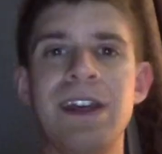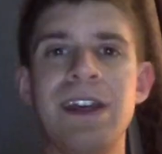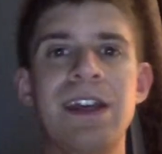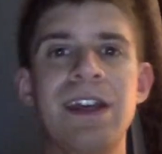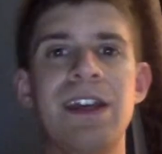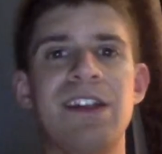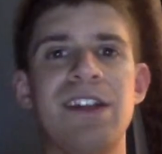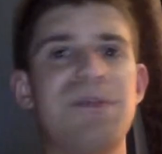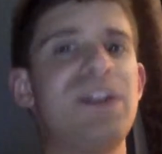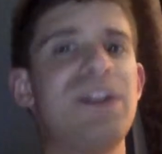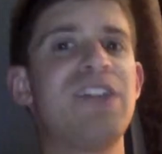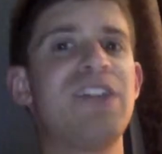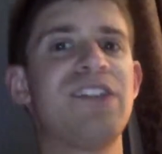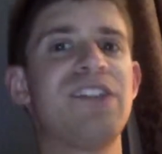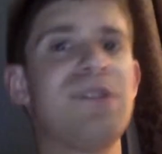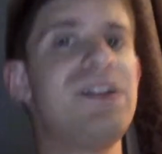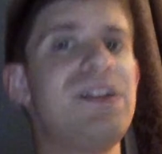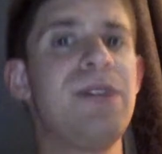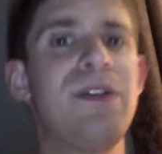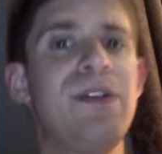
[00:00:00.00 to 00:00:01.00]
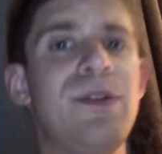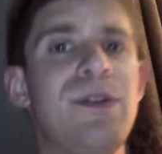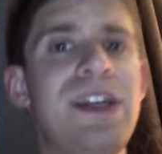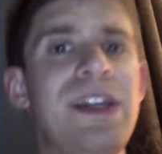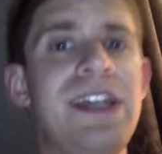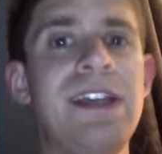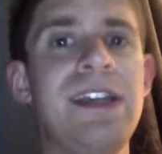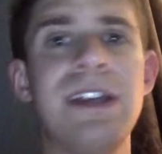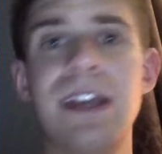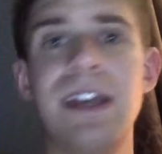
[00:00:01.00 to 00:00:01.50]
It's because
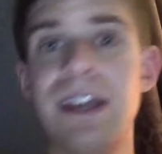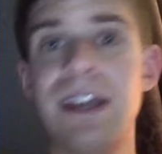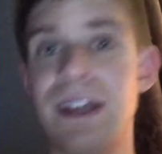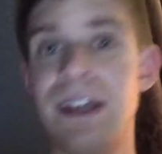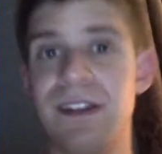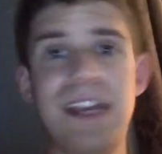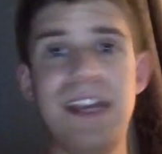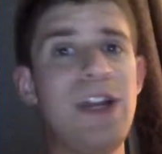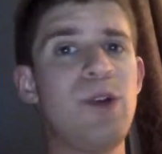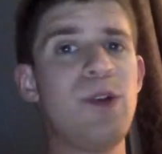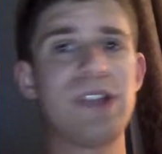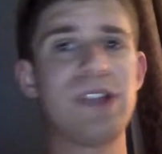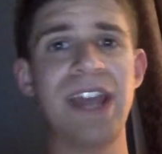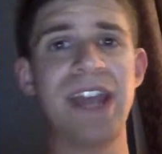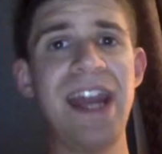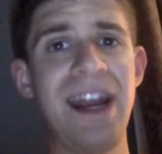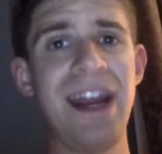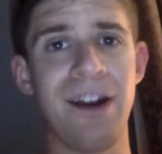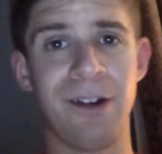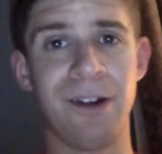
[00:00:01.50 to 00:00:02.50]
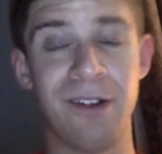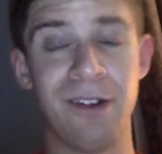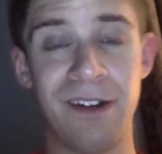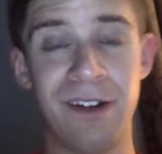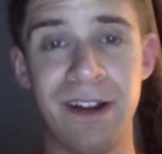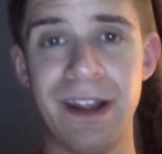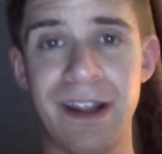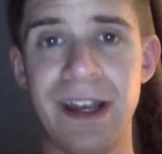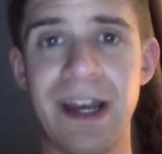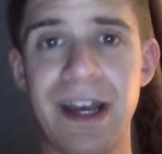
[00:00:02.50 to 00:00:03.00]
WWE, they don't care
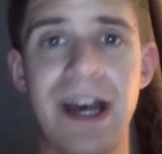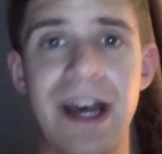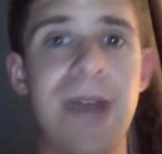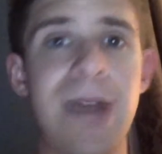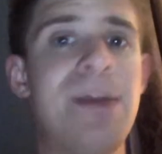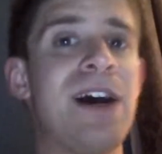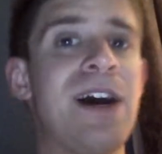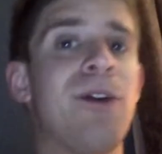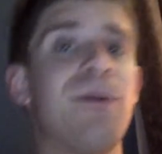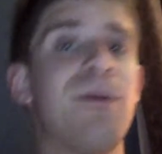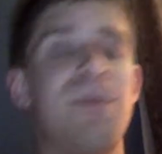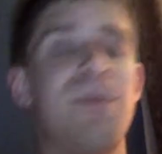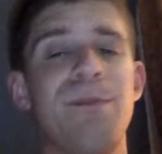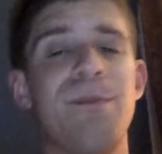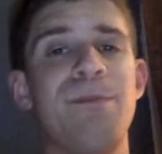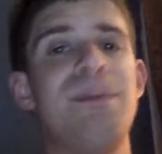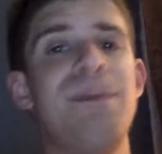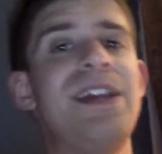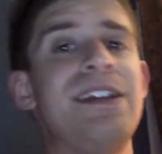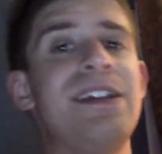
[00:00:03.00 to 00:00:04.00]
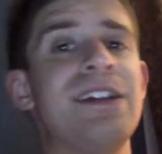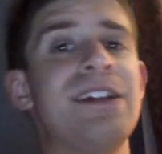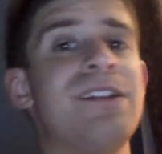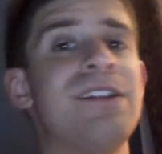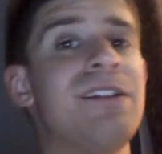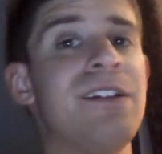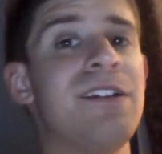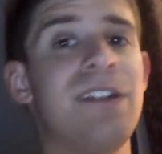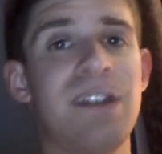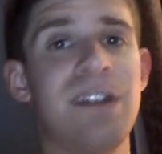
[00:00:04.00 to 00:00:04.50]
about
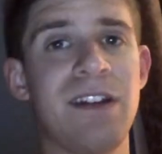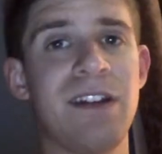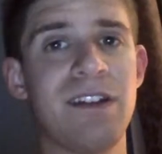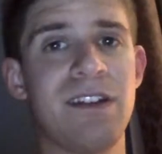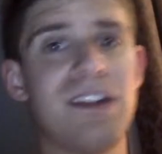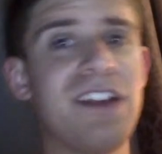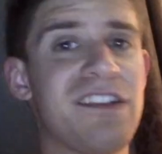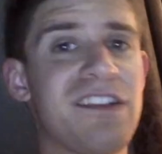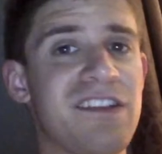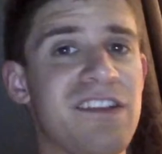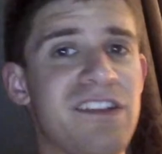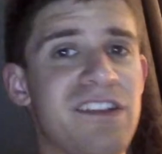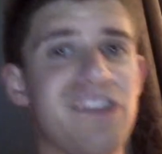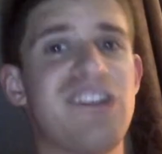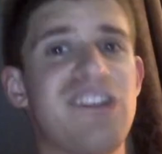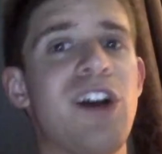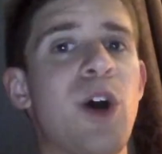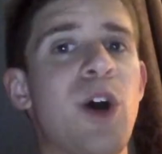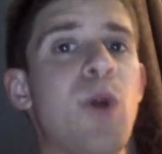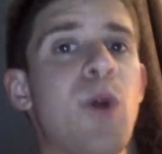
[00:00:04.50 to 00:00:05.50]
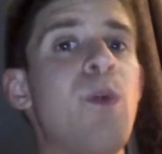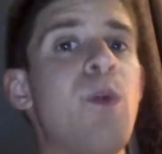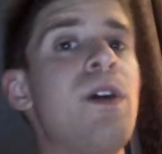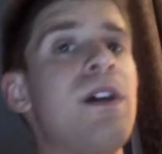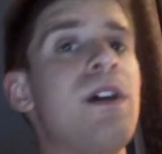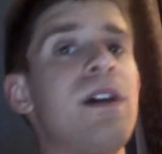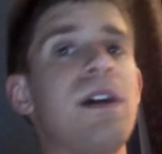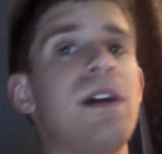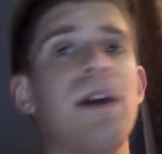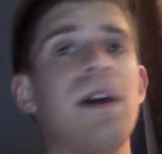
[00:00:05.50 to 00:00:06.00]
making this show
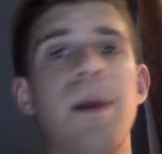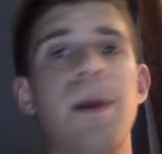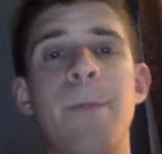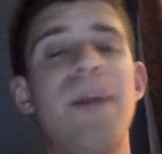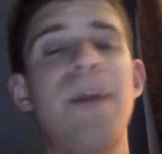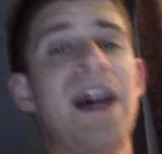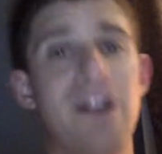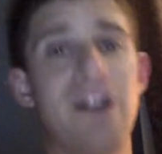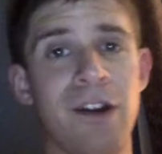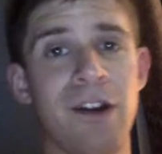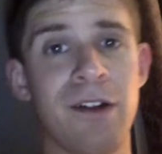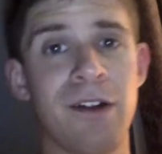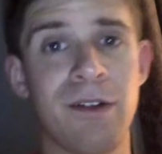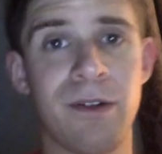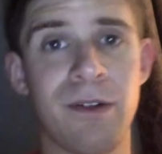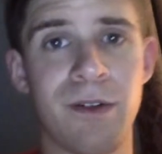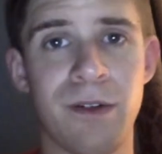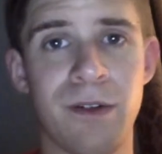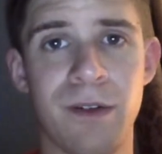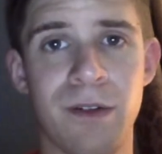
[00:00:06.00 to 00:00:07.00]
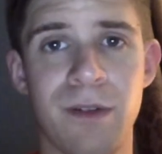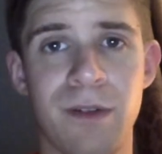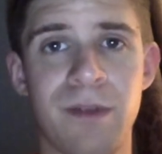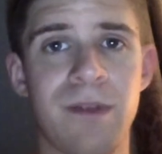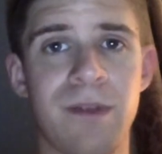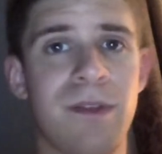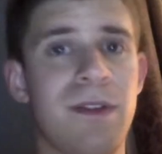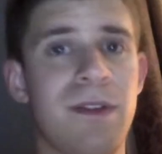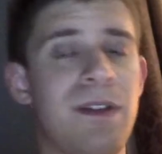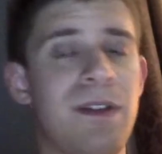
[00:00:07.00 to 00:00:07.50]
better.
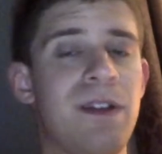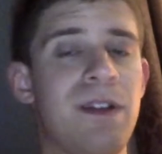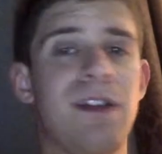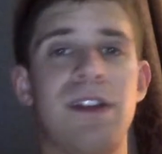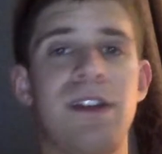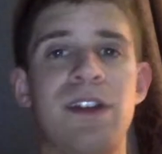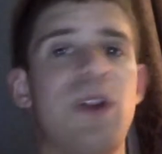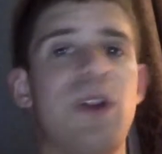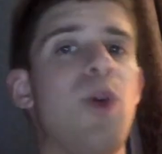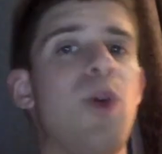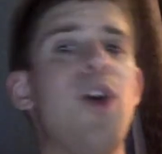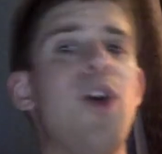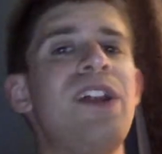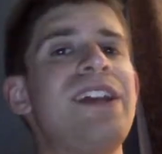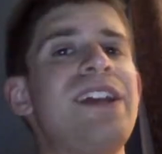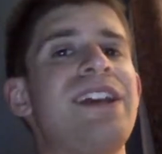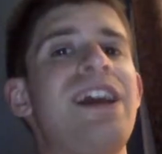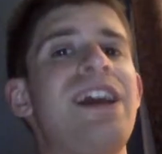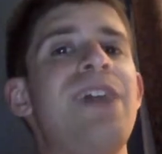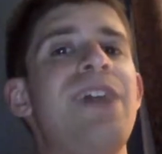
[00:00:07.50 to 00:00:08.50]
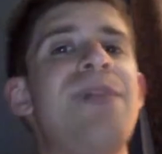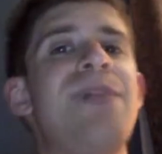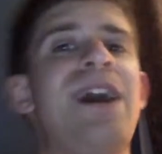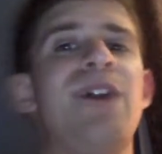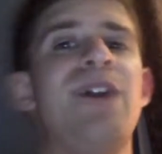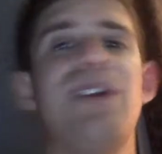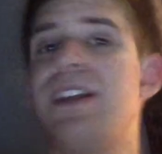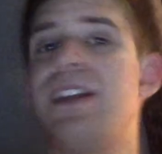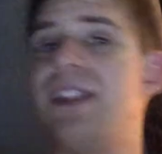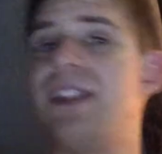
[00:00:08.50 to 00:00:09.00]
You know, all they care
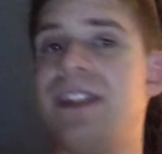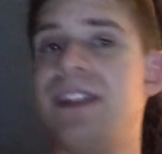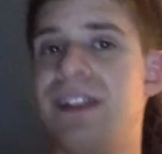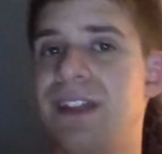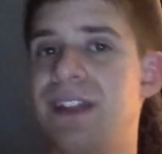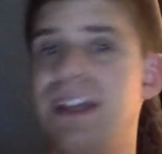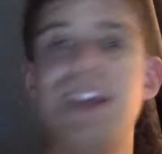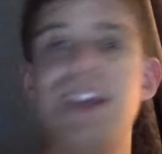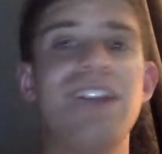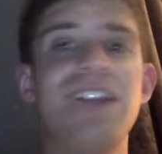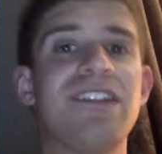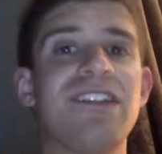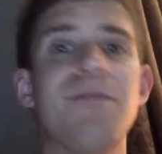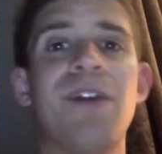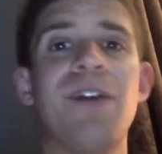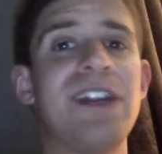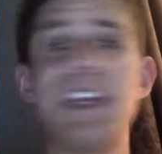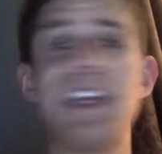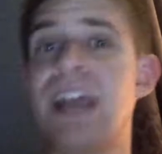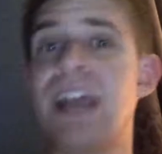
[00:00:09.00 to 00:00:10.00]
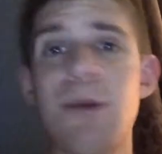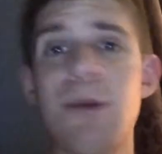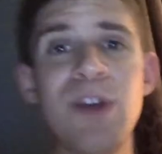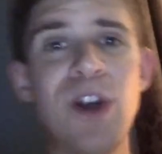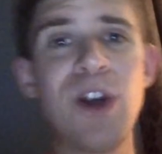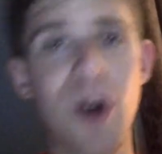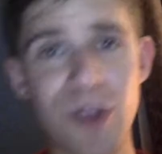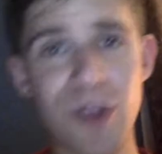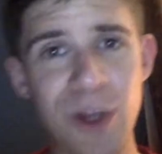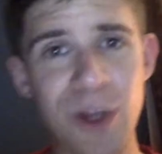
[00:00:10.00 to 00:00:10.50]
about is the money, and we
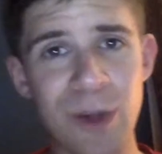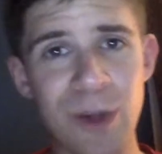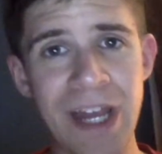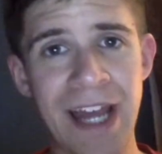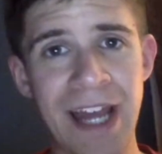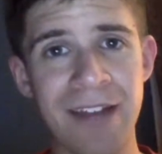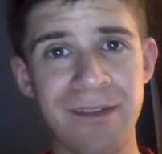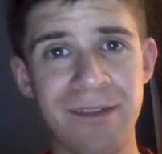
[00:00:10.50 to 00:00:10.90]
all know that.